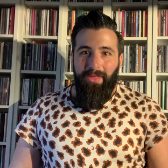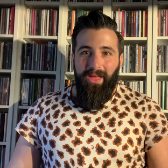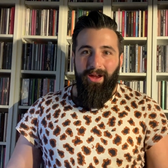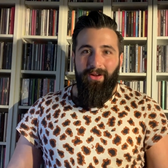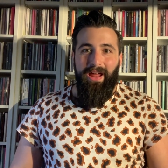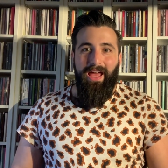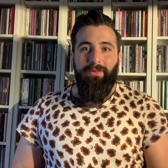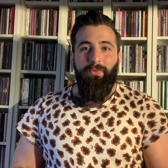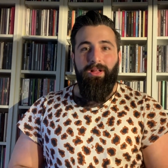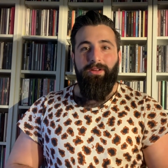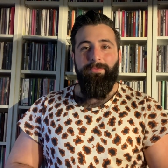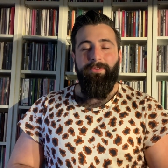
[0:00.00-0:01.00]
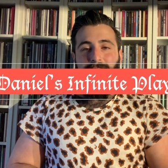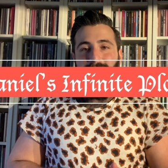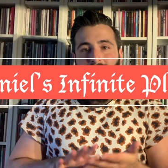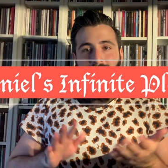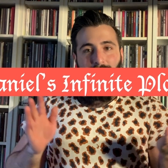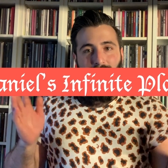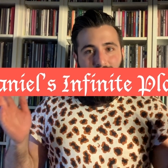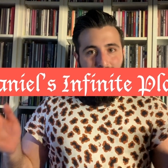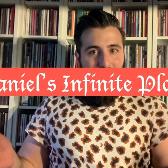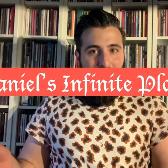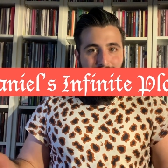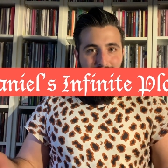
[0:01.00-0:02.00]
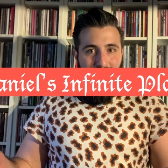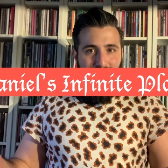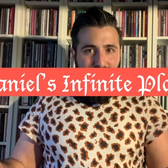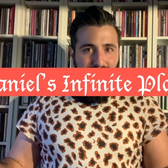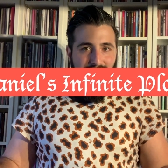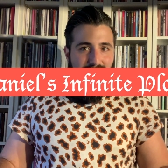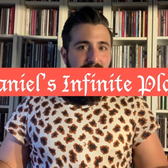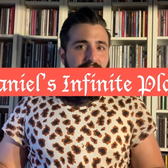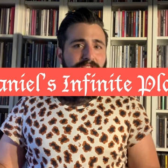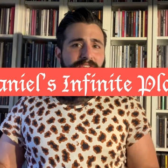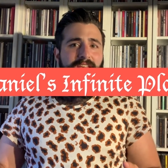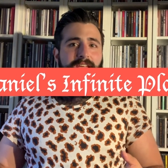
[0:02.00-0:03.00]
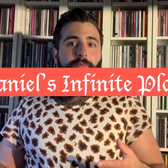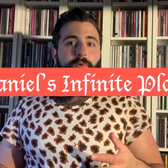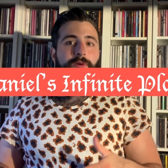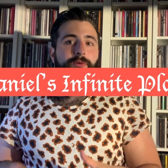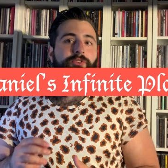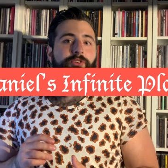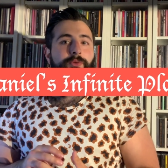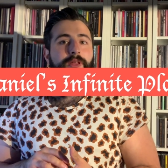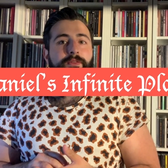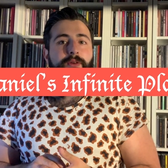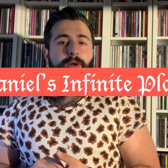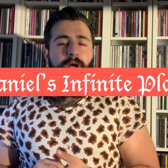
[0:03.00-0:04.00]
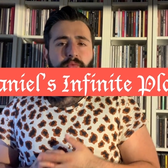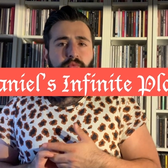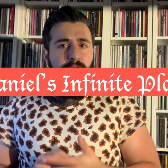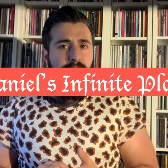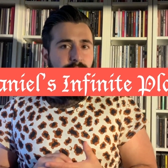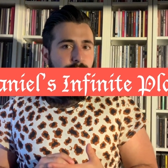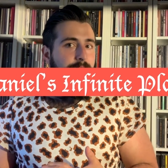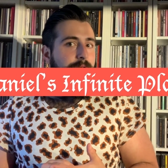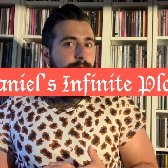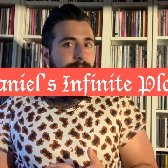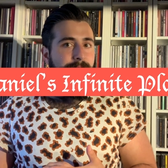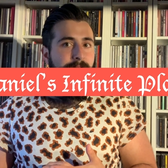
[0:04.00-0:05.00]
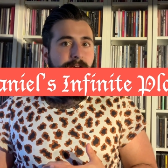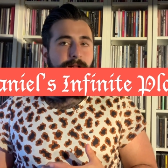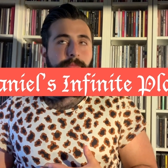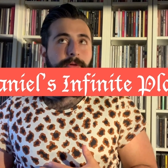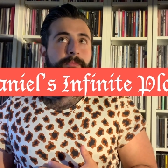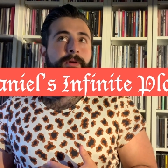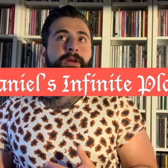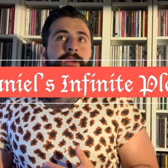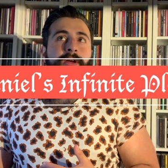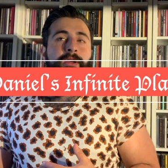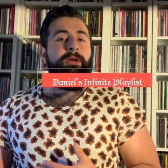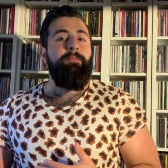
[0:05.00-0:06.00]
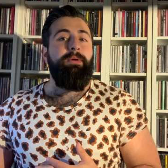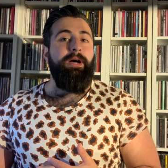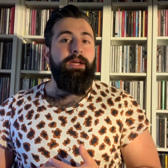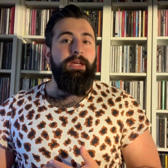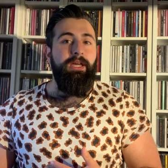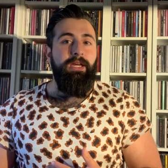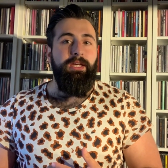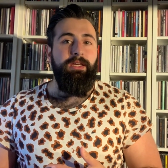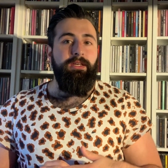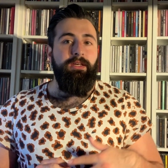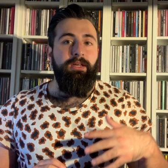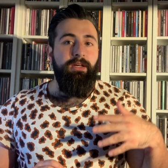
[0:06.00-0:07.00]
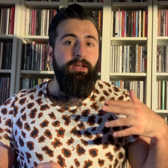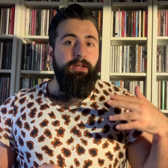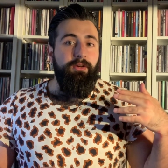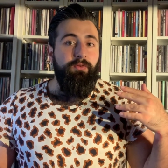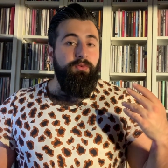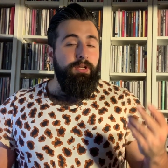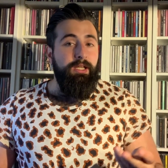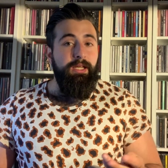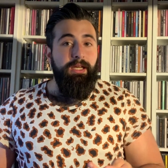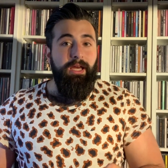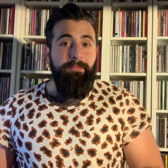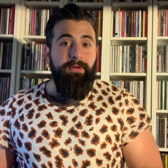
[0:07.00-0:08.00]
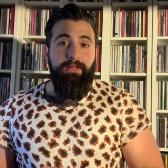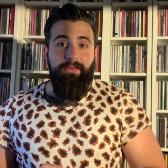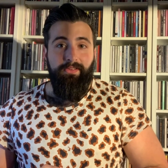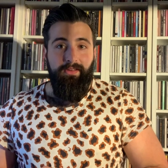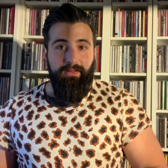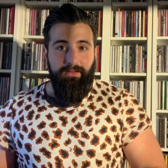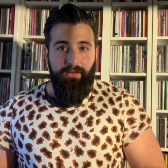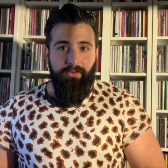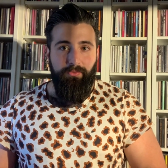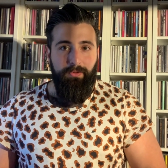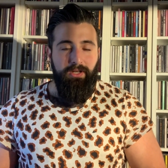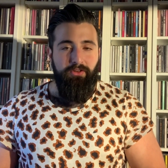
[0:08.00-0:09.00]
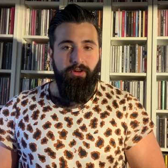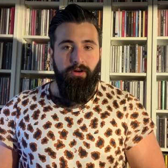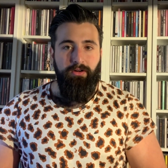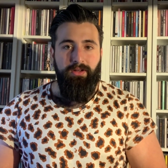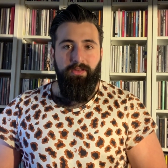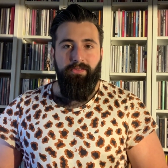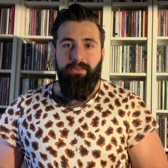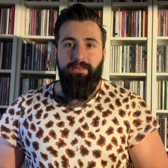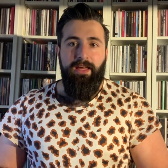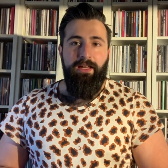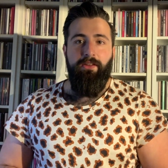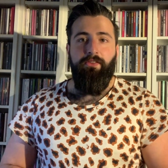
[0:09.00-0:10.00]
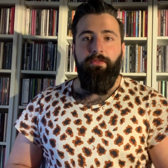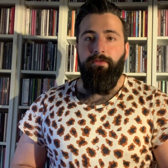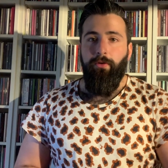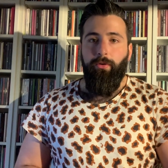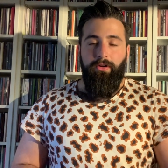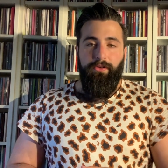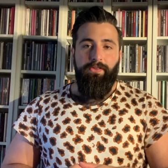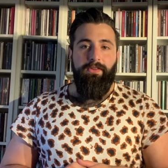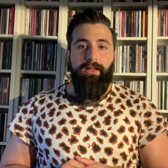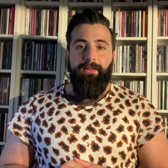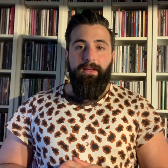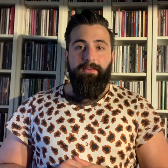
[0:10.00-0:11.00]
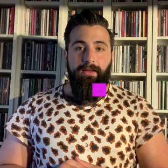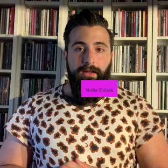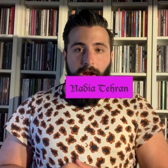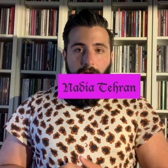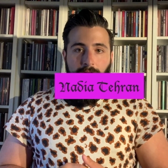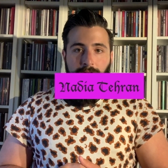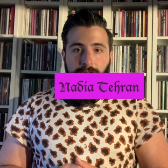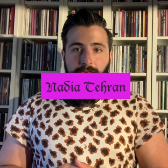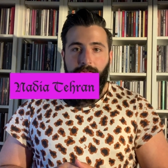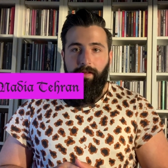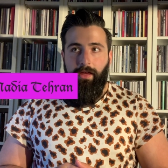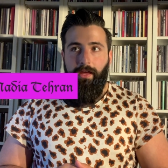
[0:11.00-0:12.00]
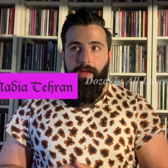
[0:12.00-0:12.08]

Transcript: there, and welcome to Daniel's Infinite Playlist. And today we're going to review a really great album by a really amazing Swedish artist, and that is, of course, Nadia Tehran's